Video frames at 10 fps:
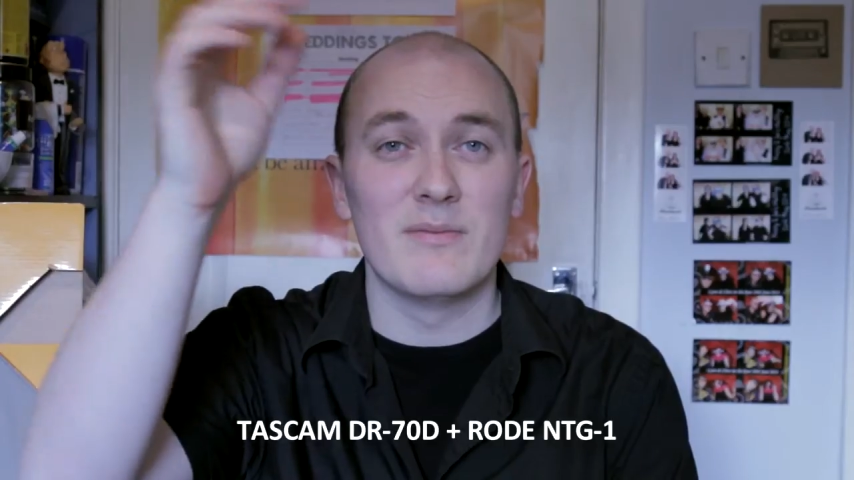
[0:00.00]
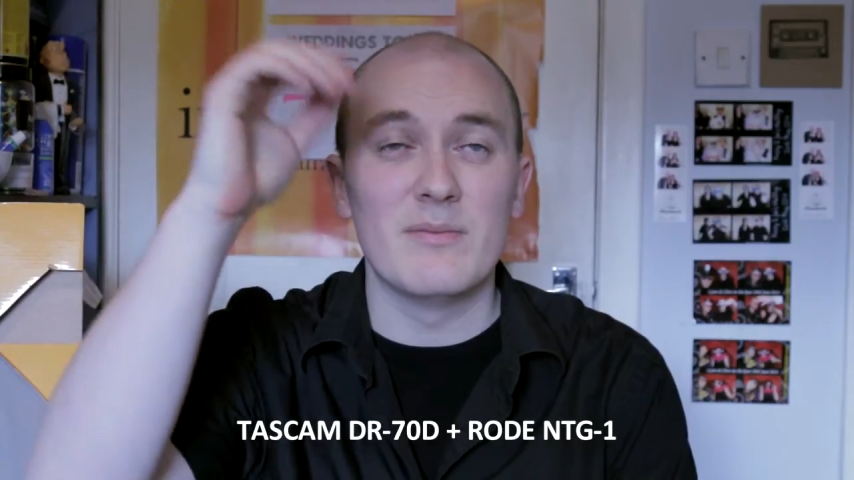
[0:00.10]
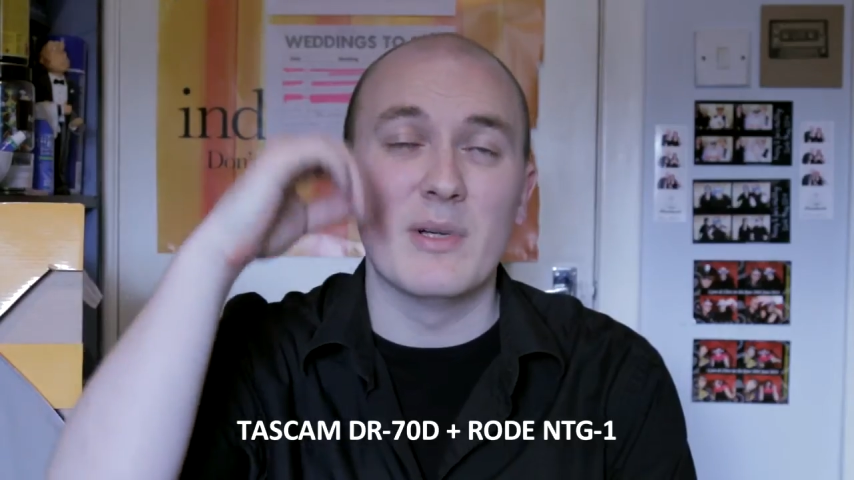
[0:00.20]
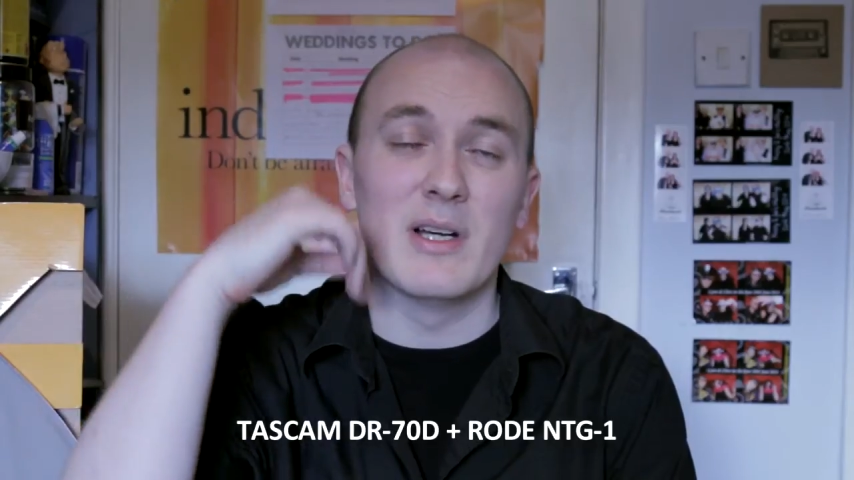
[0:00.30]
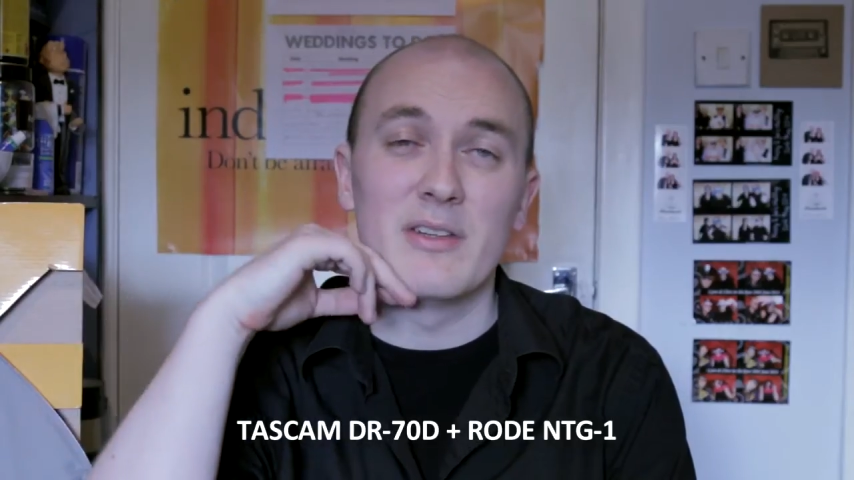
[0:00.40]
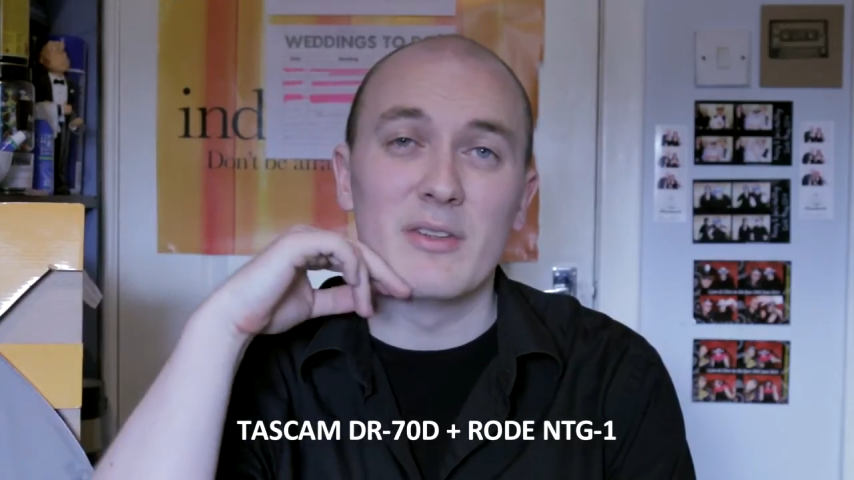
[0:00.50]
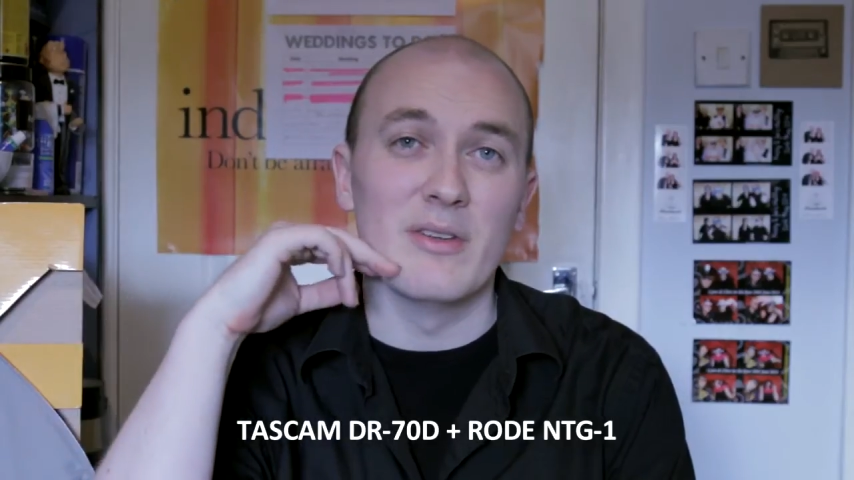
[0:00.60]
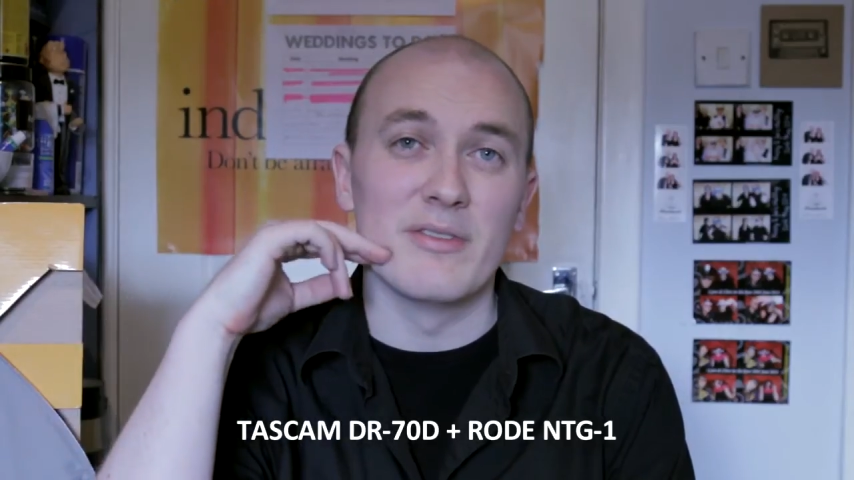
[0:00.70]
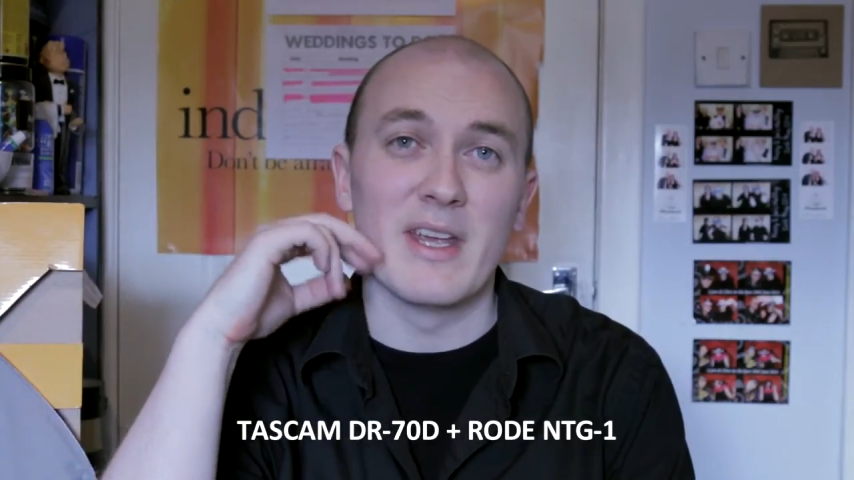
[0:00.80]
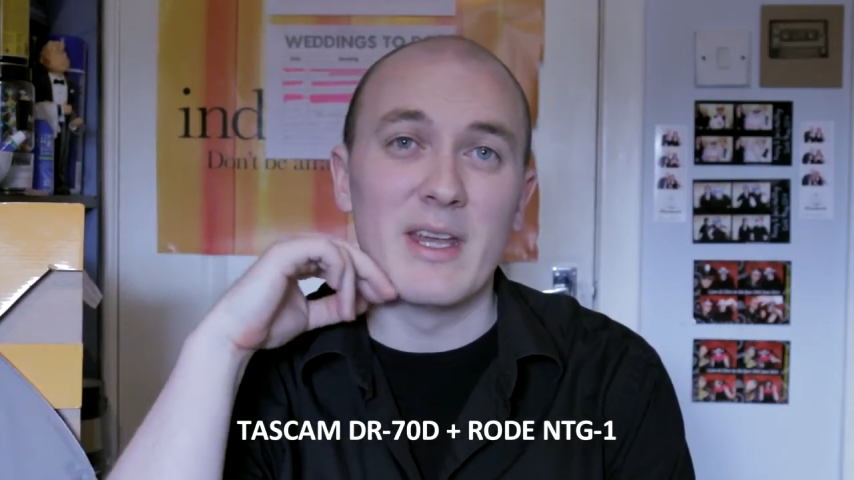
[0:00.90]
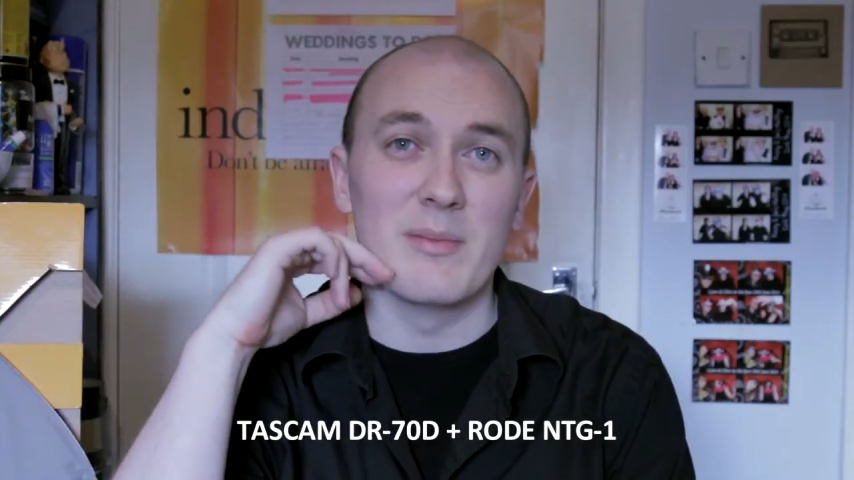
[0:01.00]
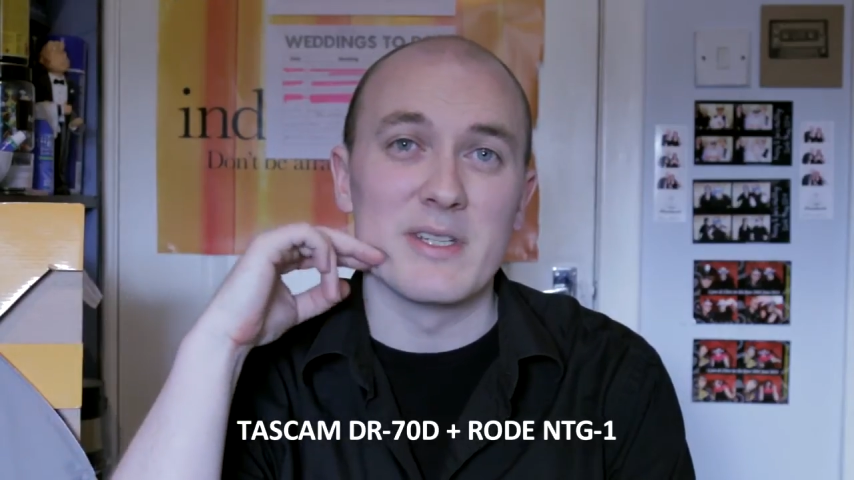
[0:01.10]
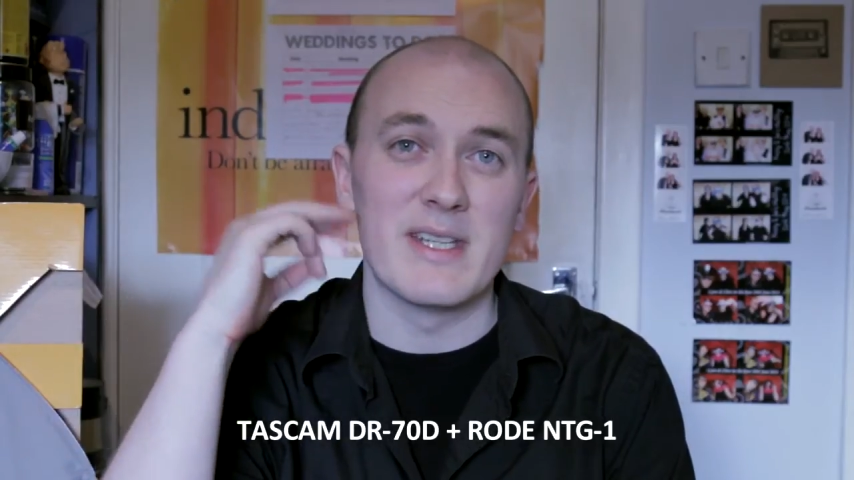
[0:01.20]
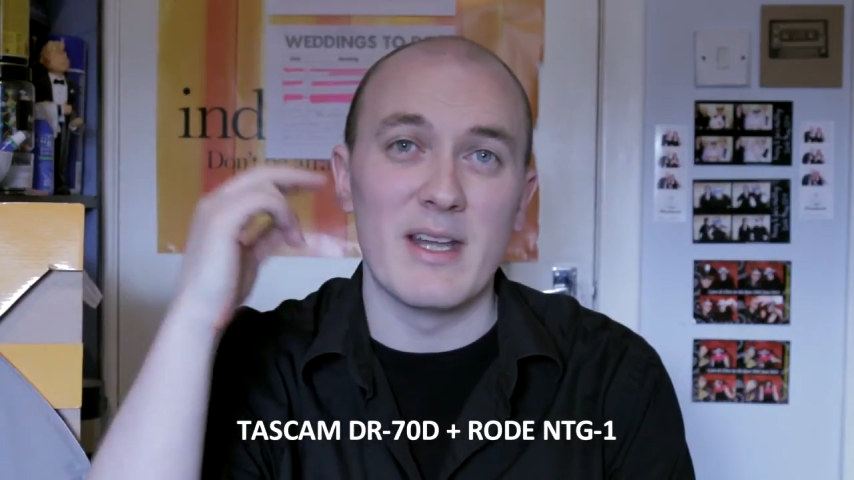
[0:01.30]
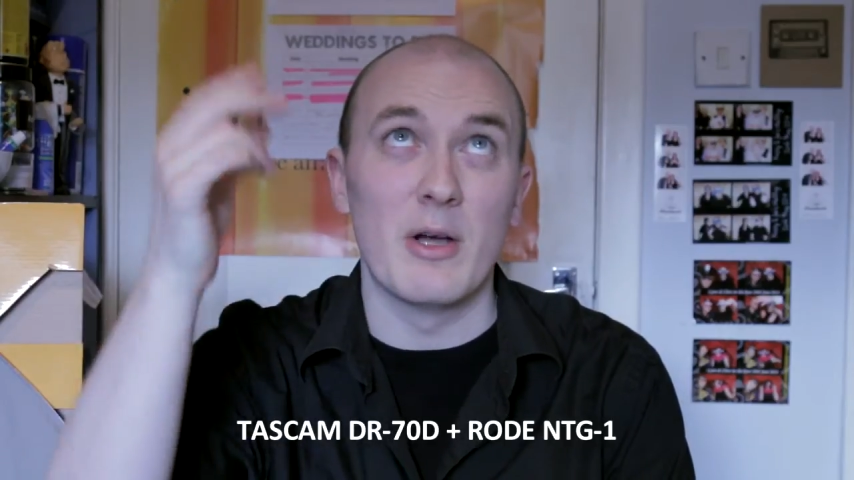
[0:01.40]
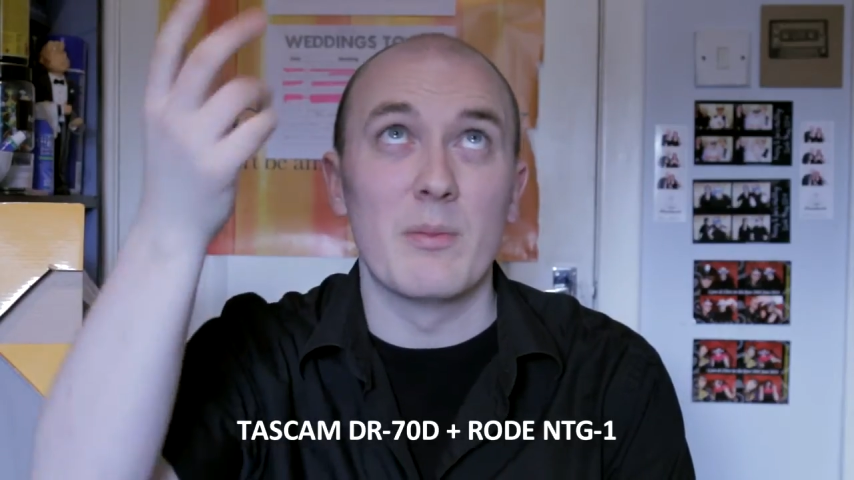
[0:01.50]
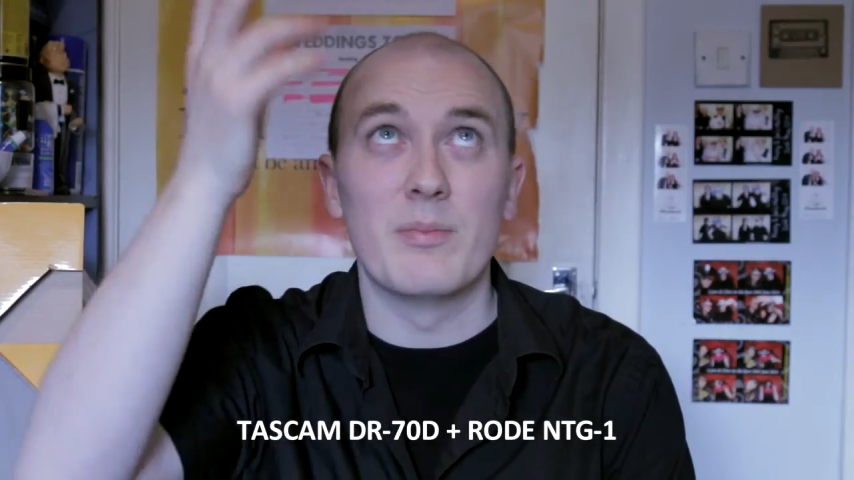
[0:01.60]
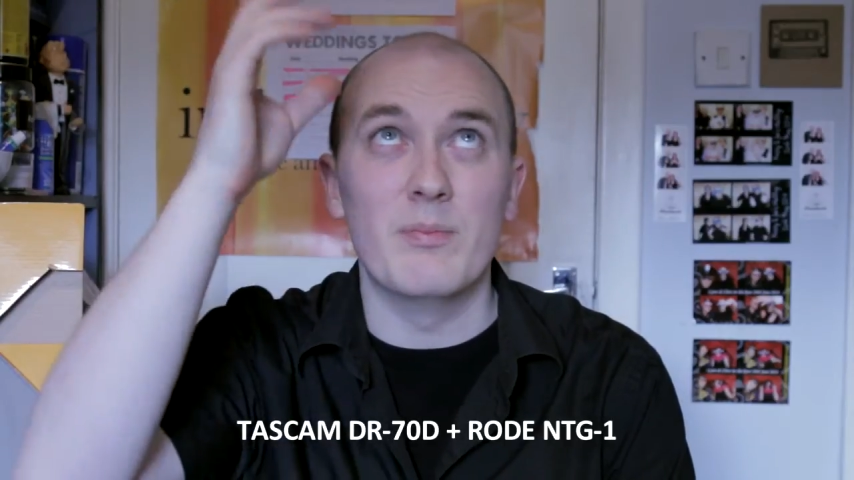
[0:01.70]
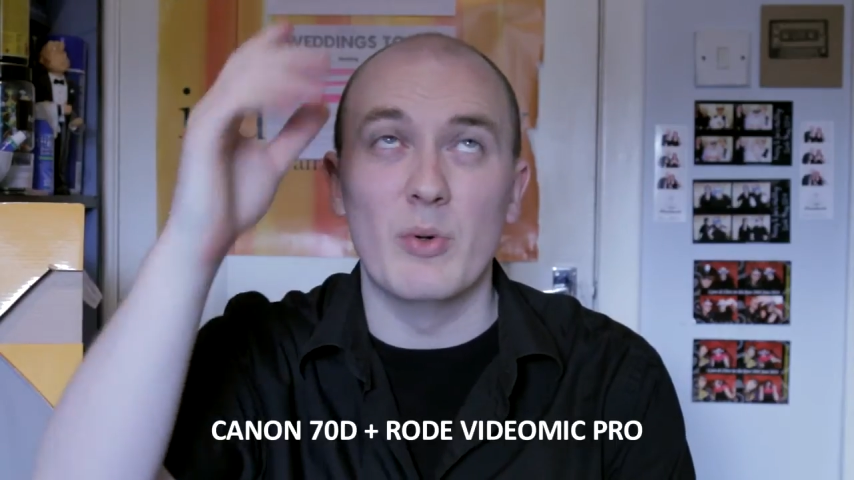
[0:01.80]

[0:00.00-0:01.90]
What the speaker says: But I don't have time to set up